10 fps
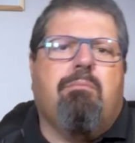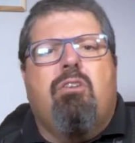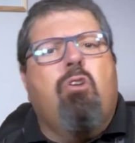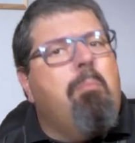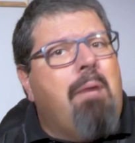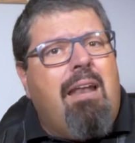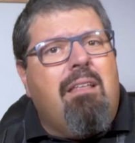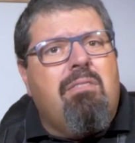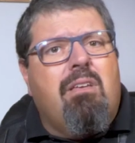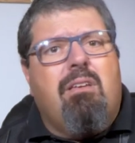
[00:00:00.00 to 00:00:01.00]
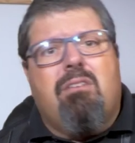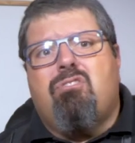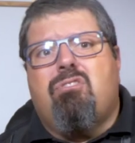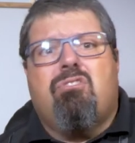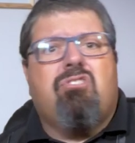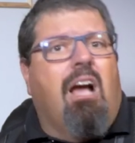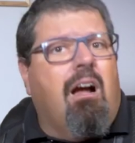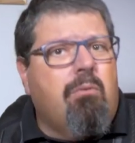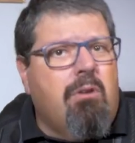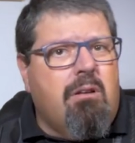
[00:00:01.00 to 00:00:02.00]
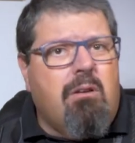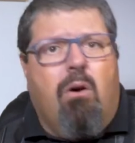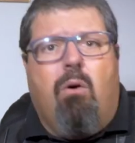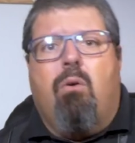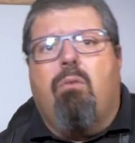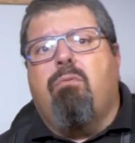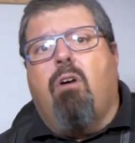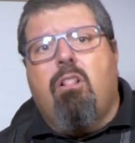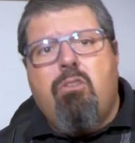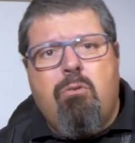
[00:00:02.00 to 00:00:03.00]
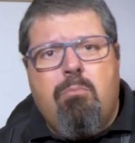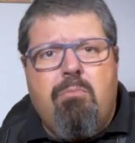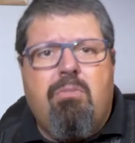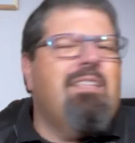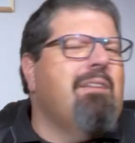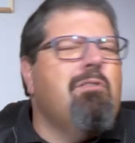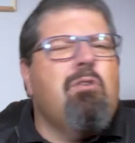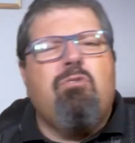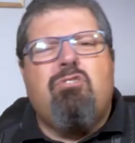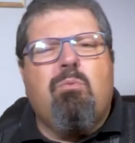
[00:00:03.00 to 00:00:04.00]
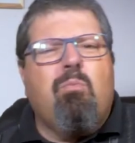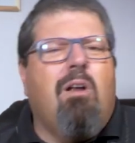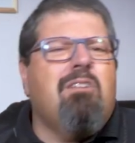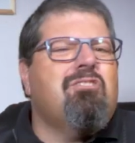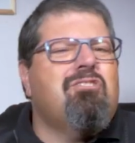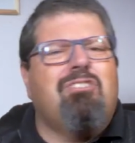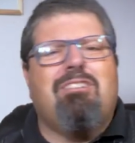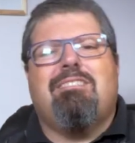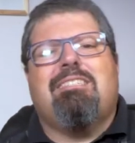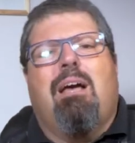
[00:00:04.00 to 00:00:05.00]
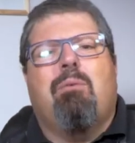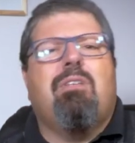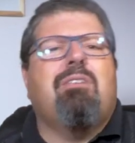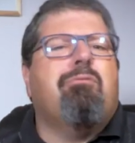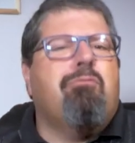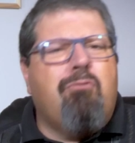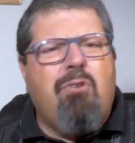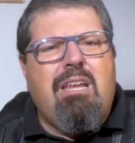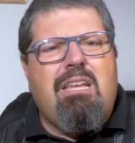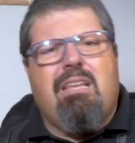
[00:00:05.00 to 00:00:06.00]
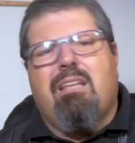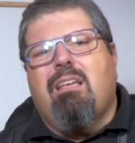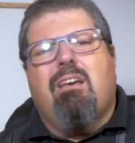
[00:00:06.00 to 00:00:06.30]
No matter the genre or volume, the Evolution once just sounded free,